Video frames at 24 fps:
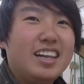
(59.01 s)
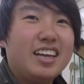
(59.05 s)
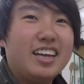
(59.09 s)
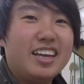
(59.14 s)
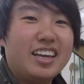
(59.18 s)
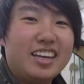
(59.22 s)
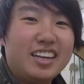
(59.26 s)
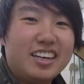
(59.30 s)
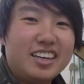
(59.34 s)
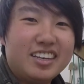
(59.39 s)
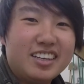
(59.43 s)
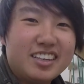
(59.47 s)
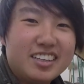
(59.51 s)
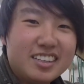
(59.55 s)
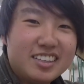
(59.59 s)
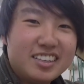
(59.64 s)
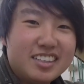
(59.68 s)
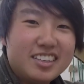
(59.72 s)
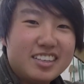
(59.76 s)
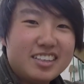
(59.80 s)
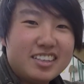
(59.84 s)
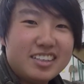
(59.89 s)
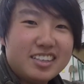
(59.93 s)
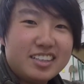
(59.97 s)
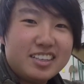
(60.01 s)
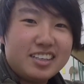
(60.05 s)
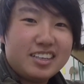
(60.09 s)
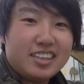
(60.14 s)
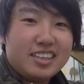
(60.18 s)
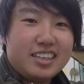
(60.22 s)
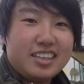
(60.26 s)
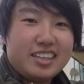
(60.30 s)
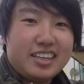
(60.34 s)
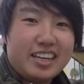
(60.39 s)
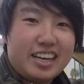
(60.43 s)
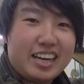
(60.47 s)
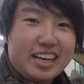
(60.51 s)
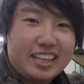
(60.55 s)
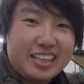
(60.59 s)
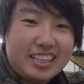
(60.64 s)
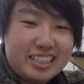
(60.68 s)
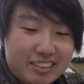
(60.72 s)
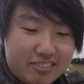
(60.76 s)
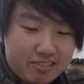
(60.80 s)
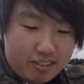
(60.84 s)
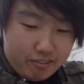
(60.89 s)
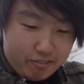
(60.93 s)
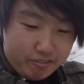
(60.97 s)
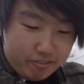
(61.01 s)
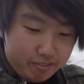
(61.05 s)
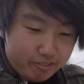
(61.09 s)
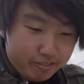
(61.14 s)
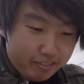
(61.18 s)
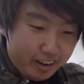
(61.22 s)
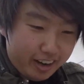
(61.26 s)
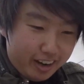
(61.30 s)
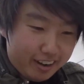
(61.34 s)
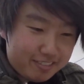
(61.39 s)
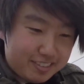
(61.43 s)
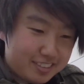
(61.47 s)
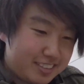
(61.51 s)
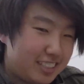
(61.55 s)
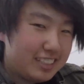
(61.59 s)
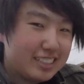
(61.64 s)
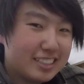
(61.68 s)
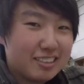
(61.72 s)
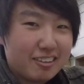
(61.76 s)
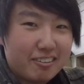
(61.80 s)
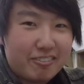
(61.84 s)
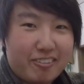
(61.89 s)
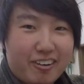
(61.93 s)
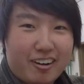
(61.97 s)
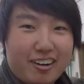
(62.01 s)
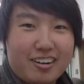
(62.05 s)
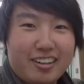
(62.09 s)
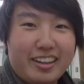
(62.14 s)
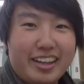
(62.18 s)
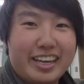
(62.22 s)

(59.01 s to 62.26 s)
And yeah, at least from what I've seen so far,